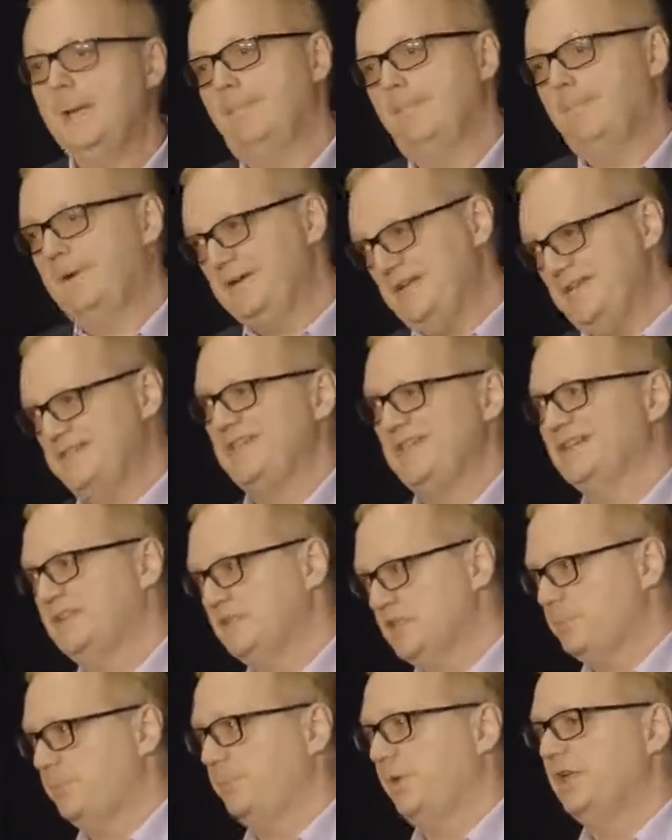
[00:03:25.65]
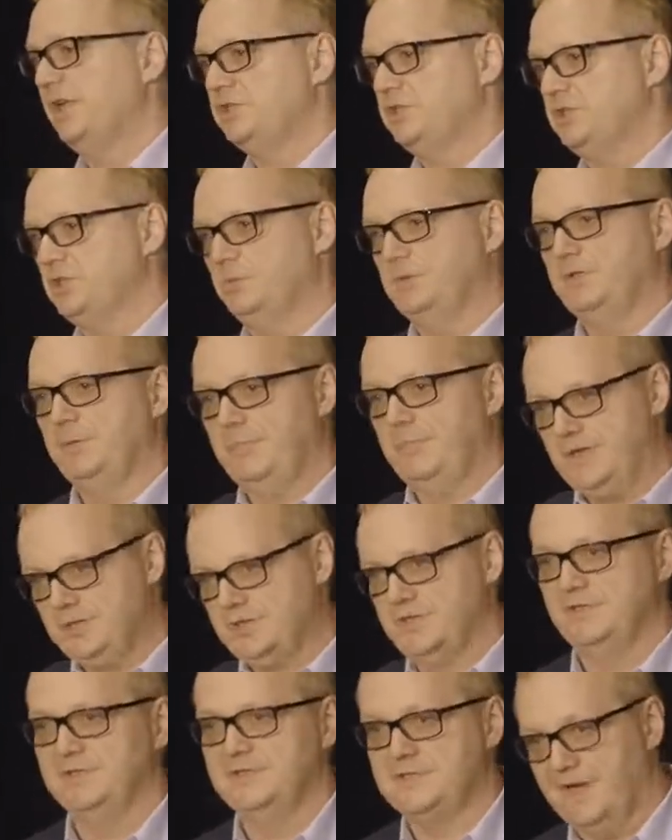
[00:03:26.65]
but he stuck the spreadsheet with the
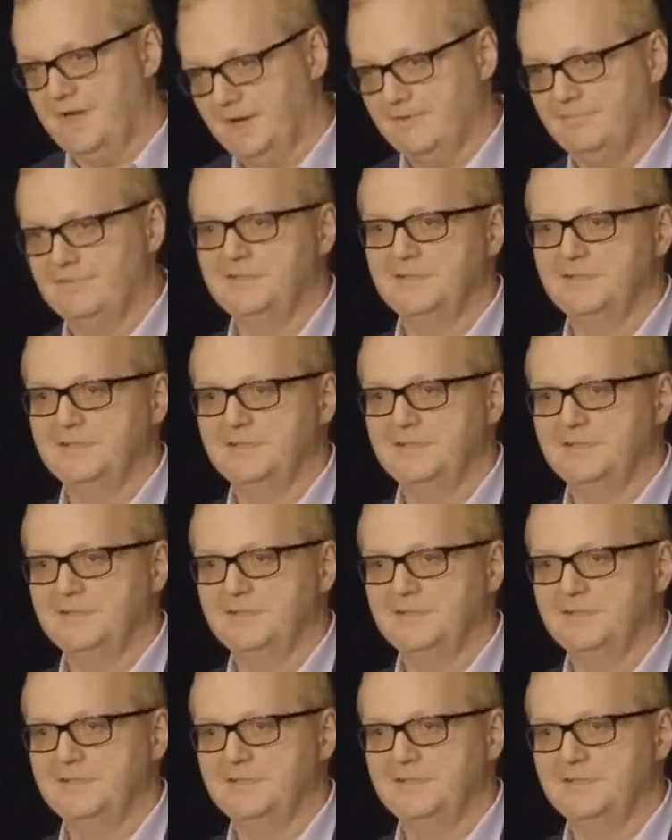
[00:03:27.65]
budget inside of